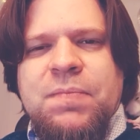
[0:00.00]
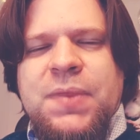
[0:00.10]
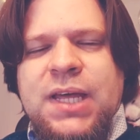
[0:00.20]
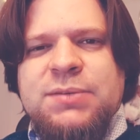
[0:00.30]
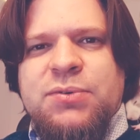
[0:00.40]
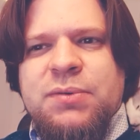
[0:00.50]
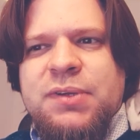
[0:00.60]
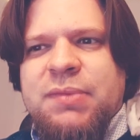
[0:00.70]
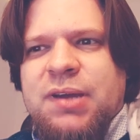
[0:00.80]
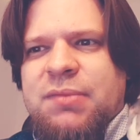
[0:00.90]
that's
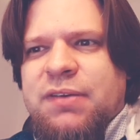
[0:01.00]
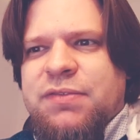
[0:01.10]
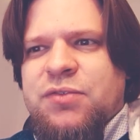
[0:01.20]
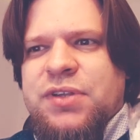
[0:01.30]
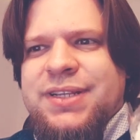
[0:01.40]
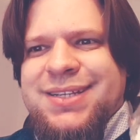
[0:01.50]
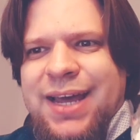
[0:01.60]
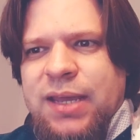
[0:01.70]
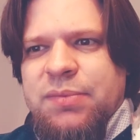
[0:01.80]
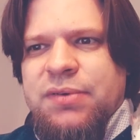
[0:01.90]
probably my, my favorite
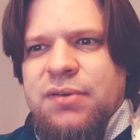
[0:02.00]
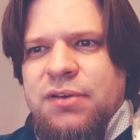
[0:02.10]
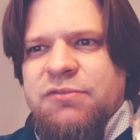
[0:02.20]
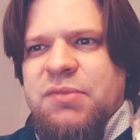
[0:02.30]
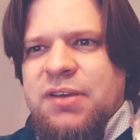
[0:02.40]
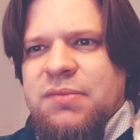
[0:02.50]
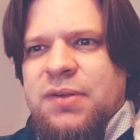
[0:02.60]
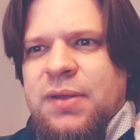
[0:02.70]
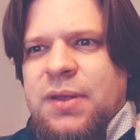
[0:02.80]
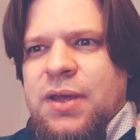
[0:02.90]
type of
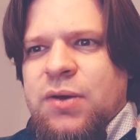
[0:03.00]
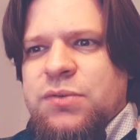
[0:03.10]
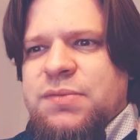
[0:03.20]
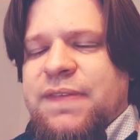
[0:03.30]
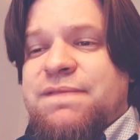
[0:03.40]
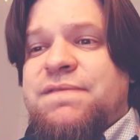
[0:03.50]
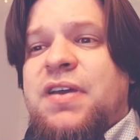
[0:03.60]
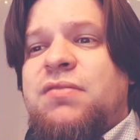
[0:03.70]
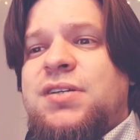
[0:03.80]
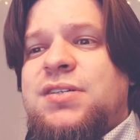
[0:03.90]
meme. Who's my
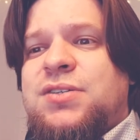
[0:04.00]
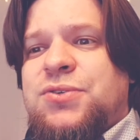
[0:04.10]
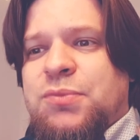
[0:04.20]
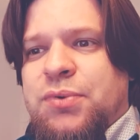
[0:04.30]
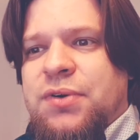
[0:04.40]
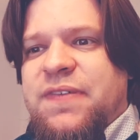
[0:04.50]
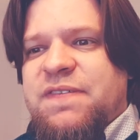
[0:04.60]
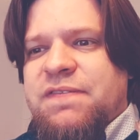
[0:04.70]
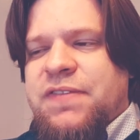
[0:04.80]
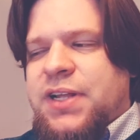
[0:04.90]
favorite super
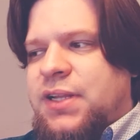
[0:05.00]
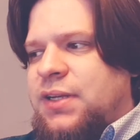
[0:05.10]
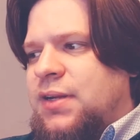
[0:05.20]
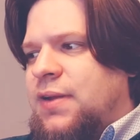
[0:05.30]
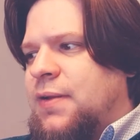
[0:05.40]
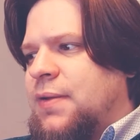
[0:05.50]
villain?